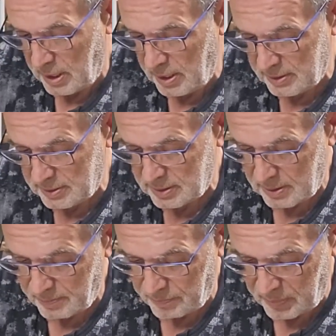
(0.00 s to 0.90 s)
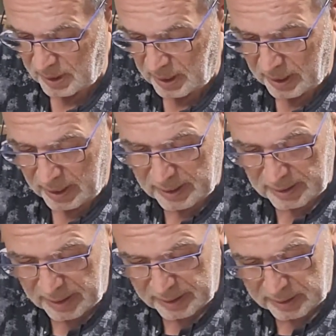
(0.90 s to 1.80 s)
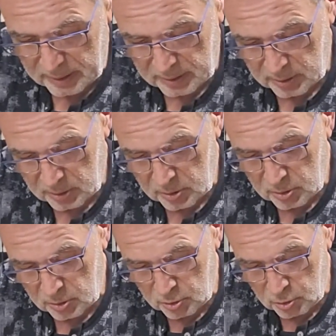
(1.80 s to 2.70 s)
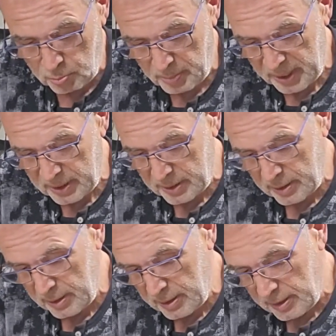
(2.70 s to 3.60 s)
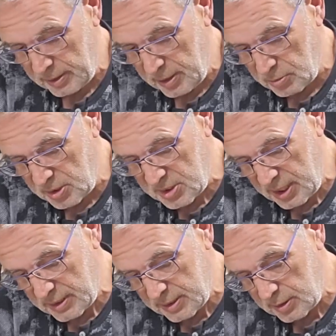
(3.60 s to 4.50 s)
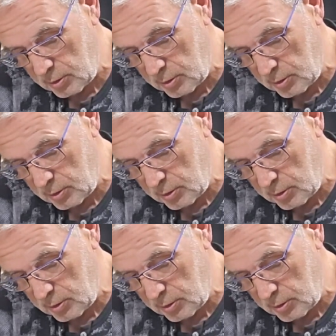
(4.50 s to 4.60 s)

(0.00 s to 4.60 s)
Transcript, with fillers: is I like to make the results